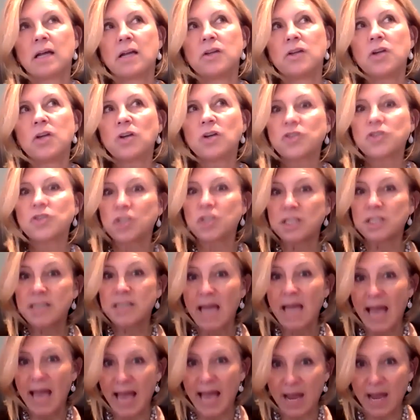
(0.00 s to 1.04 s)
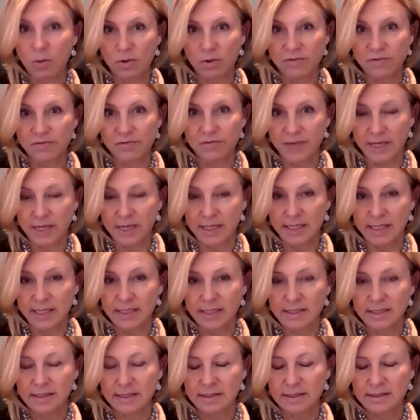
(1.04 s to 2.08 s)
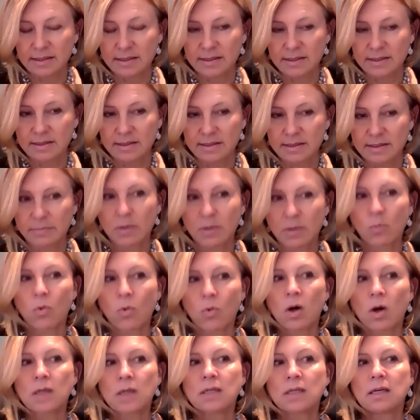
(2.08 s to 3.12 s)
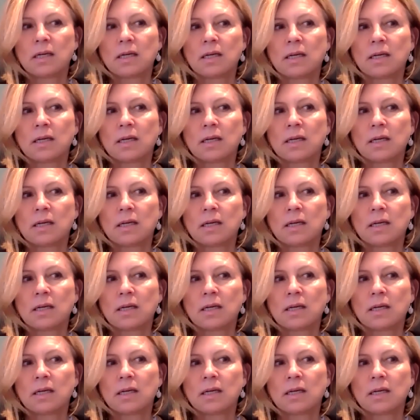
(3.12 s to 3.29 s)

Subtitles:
not just how we're feeling, but what